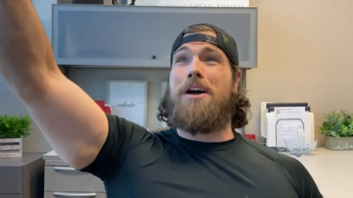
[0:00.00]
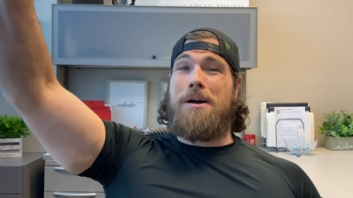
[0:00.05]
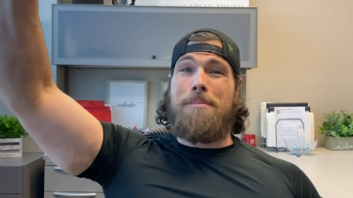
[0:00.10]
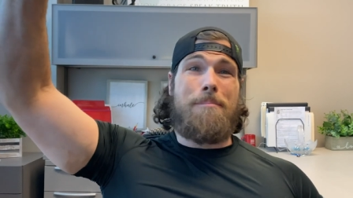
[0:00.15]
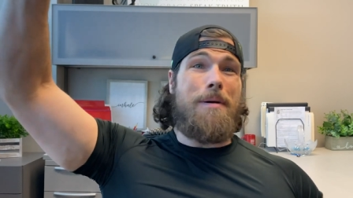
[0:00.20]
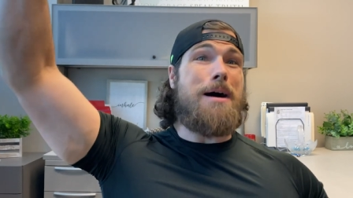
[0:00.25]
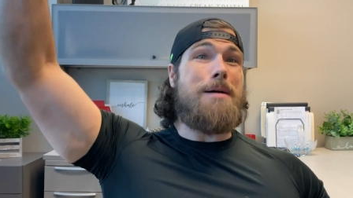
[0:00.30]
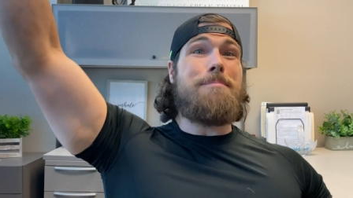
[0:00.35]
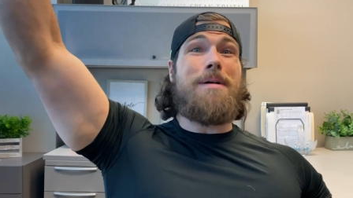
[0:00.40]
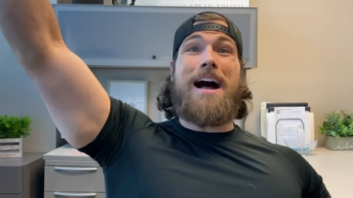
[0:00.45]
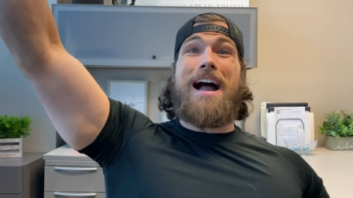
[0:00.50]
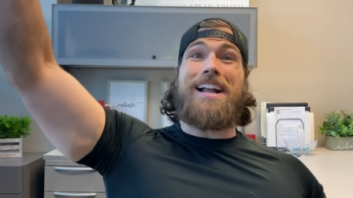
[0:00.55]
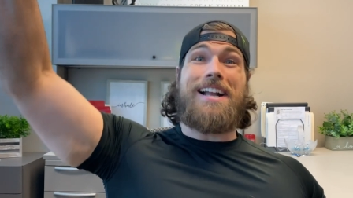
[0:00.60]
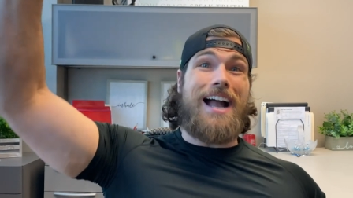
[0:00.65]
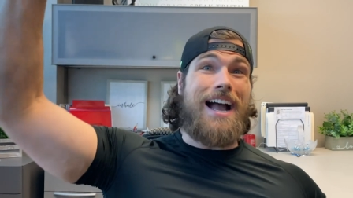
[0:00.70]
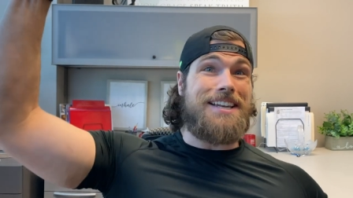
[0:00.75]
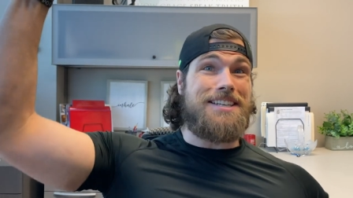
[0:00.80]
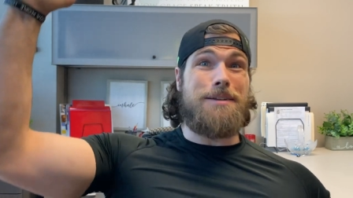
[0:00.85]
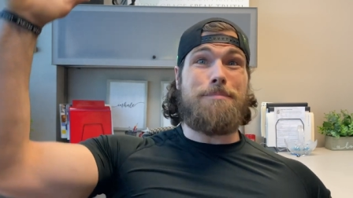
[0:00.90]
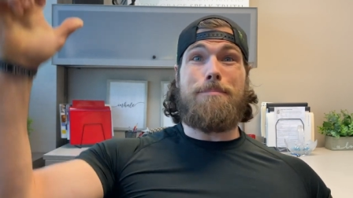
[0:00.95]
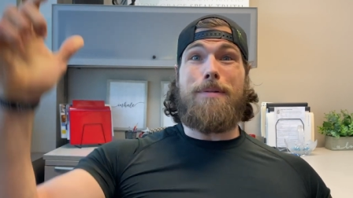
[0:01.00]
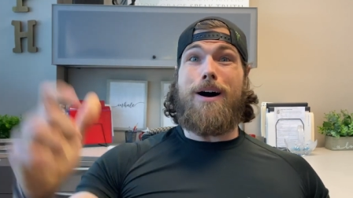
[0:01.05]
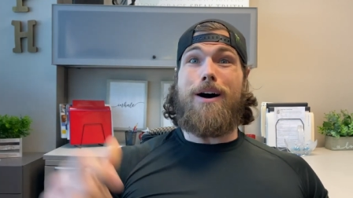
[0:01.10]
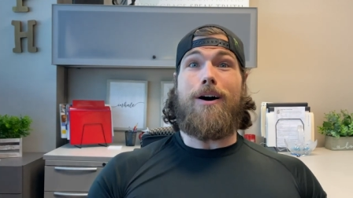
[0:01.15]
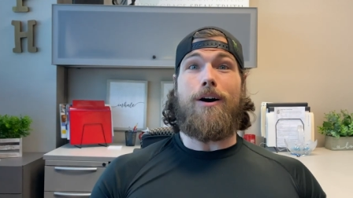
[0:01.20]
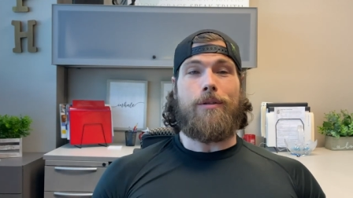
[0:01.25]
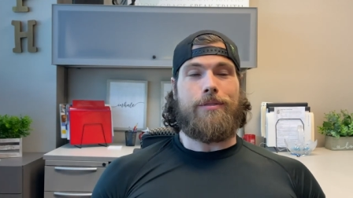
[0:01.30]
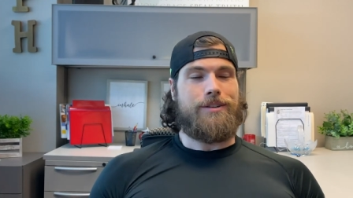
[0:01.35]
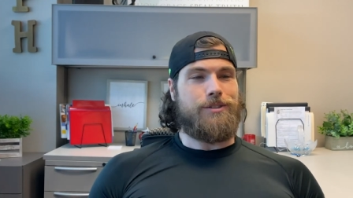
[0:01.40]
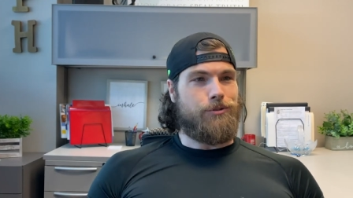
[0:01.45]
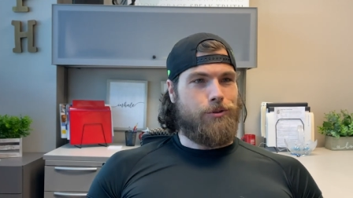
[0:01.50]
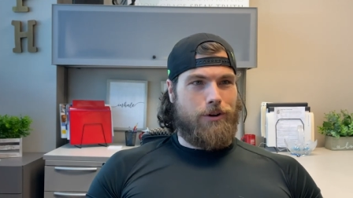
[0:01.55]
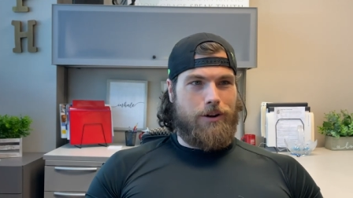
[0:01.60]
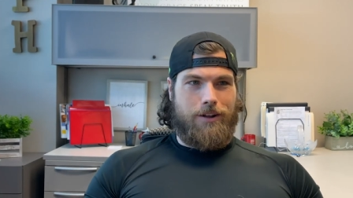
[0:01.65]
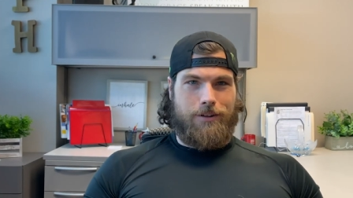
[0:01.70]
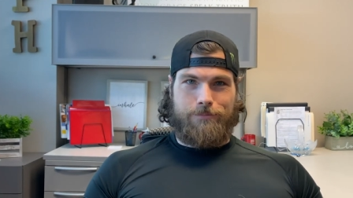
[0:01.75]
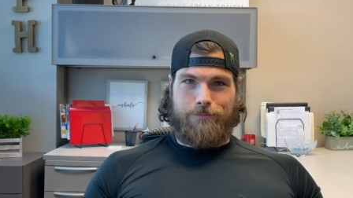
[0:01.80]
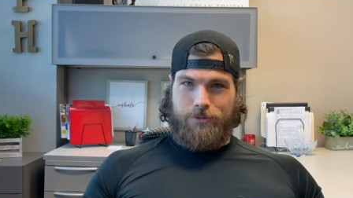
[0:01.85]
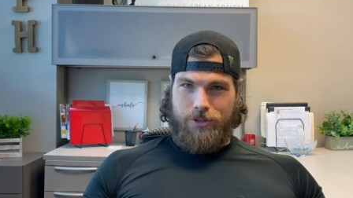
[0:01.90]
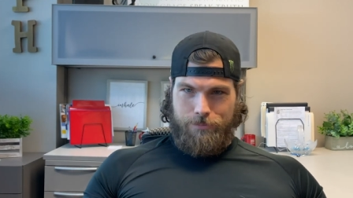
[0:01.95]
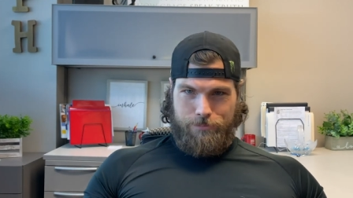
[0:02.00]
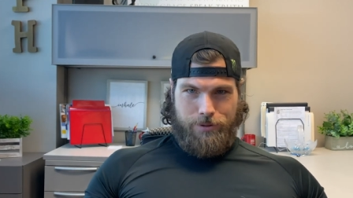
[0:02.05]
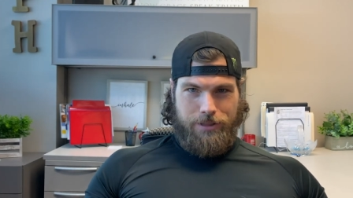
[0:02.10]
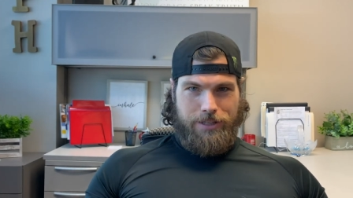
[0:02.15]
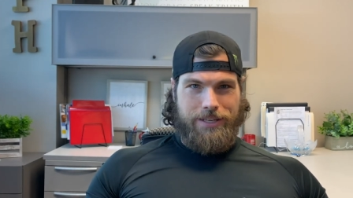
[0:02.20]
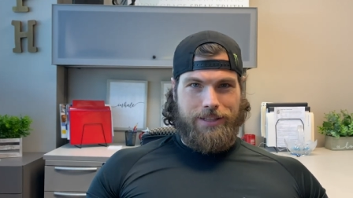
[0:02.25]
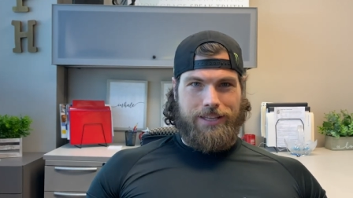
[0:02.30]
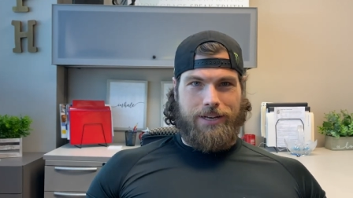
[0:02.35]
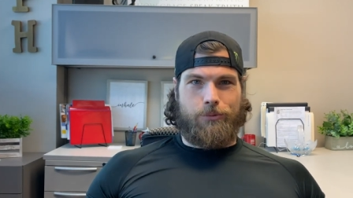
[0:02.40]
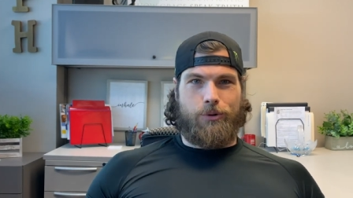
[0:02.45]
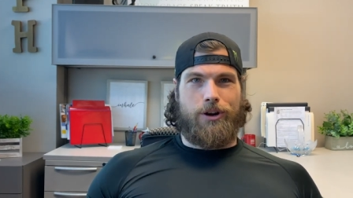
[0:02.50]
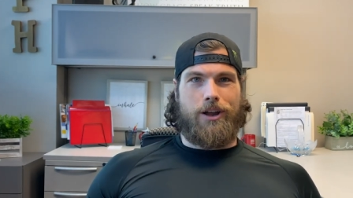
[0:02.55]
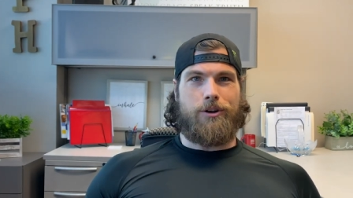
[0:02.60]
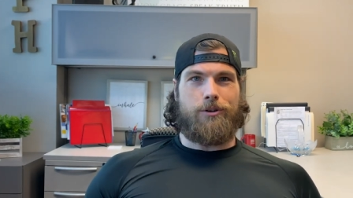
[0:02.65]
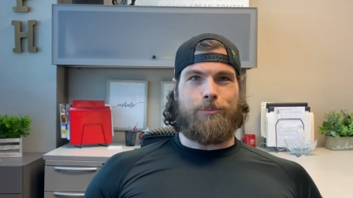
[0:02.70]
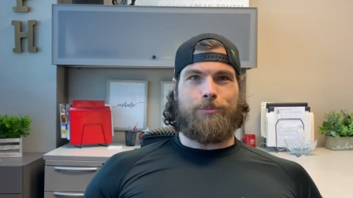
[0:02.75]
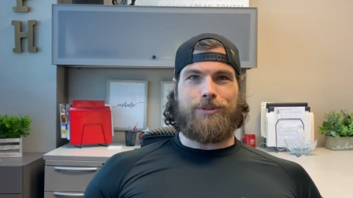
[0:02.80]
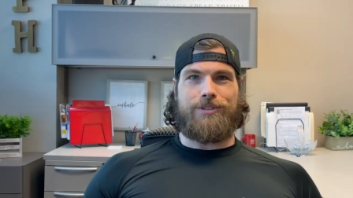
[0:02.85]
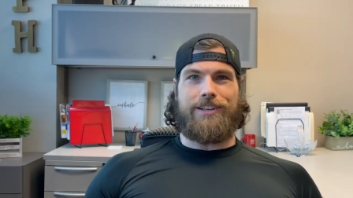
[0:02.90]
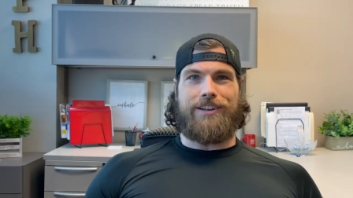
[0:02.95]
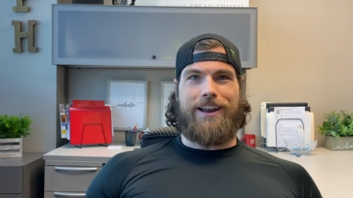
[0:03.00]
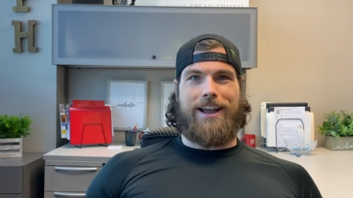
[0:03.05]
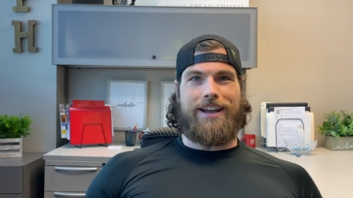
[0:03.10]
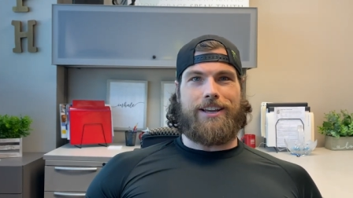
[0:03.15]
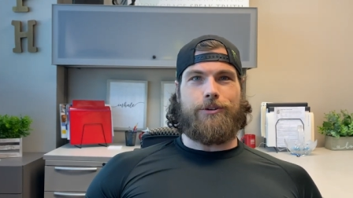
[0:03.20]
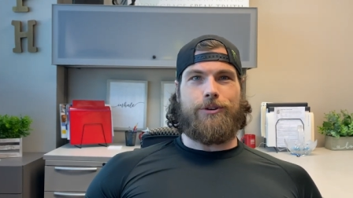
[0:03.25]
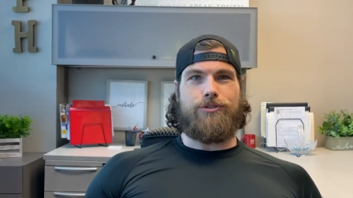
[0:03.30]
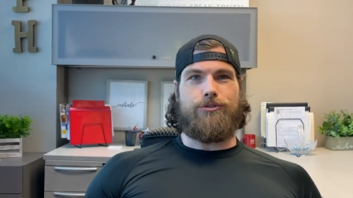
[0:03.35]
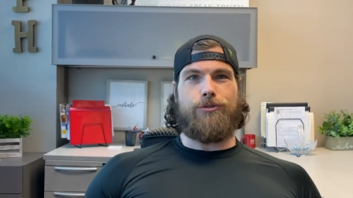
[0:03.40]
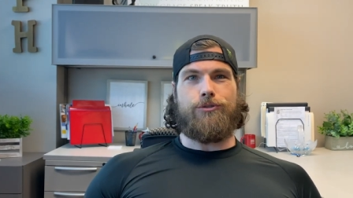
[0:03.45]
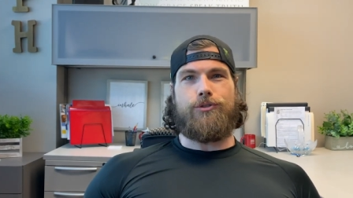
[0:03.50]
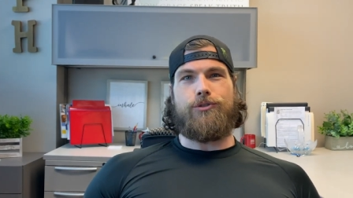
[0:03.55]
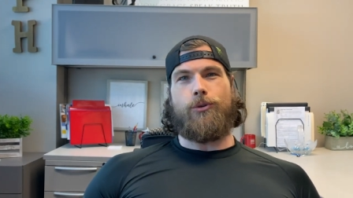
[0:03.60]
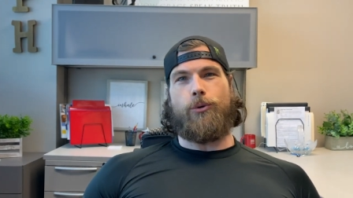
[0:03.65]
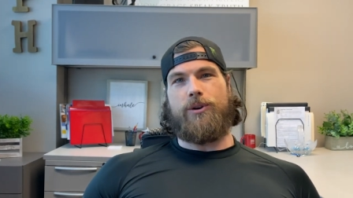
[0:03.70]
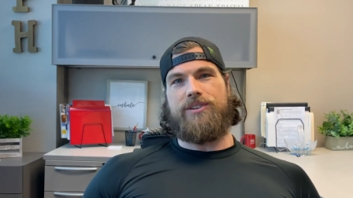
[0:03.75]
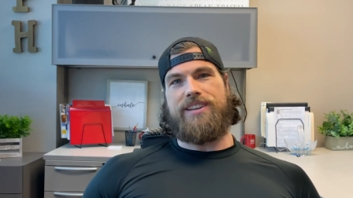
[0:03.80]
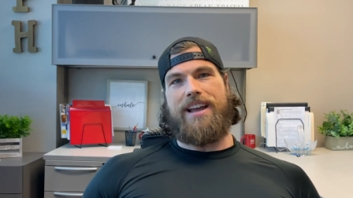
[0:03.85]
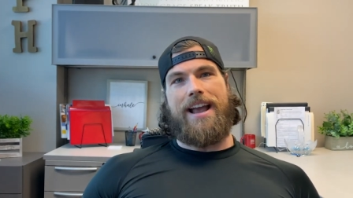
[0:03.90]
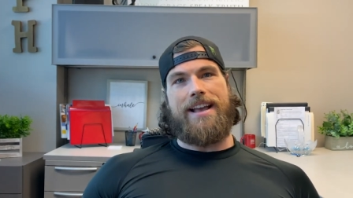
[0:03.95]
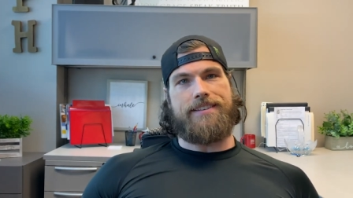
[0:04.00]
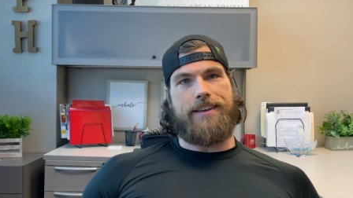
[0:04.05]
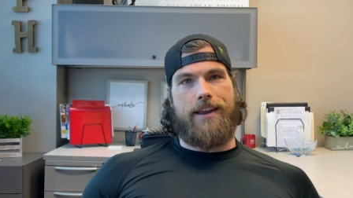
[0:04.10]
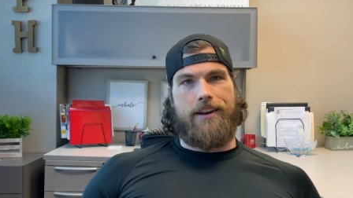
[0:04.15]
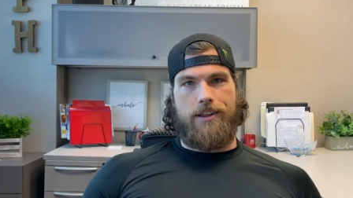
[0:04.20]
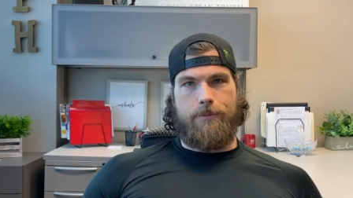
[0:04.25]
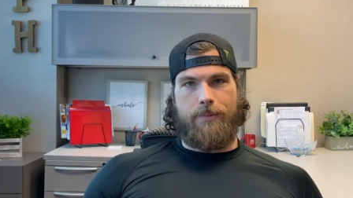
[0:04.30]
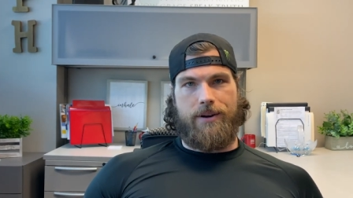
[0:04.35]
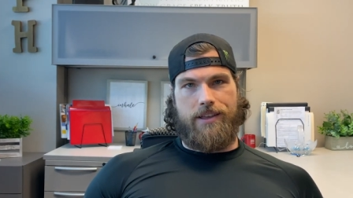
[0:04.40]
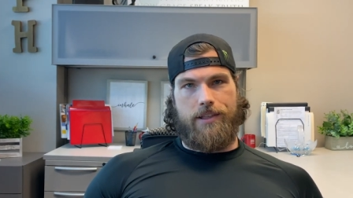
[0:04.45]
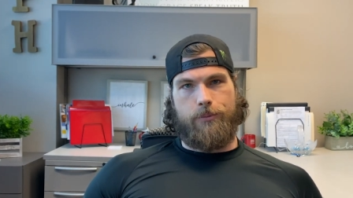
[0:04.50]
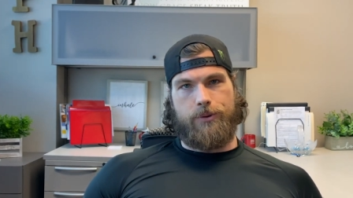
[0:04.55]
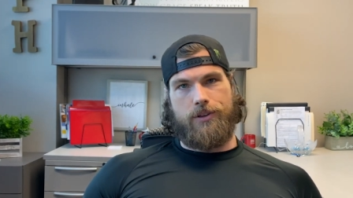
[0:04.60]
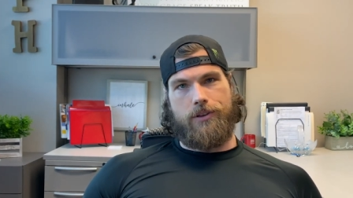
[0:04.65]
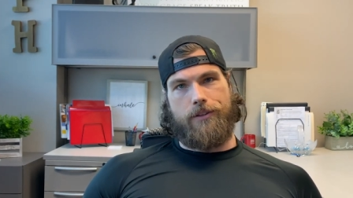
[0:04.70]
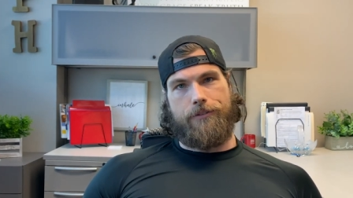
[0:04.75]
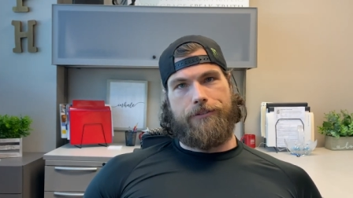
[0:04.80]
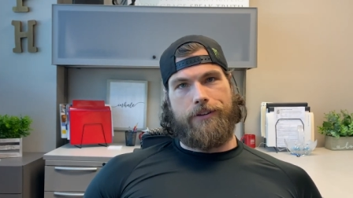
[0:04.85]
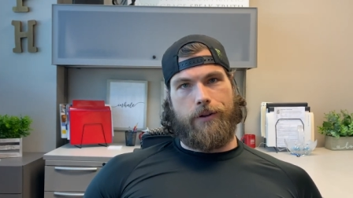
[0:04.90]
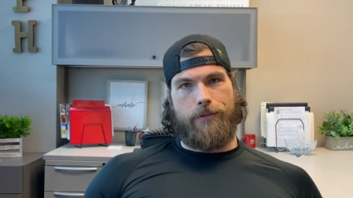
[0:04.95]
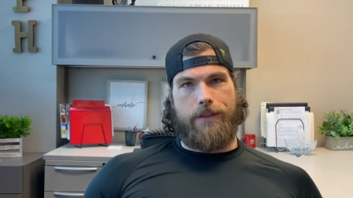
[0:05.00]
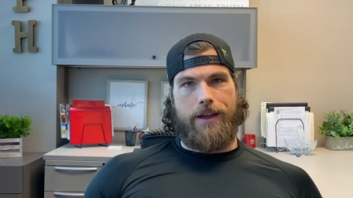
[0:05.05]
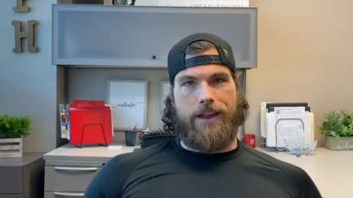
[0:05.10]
Mama, I got the ball. These are all completely 100% accurate true stories. Ask anybody that was on the field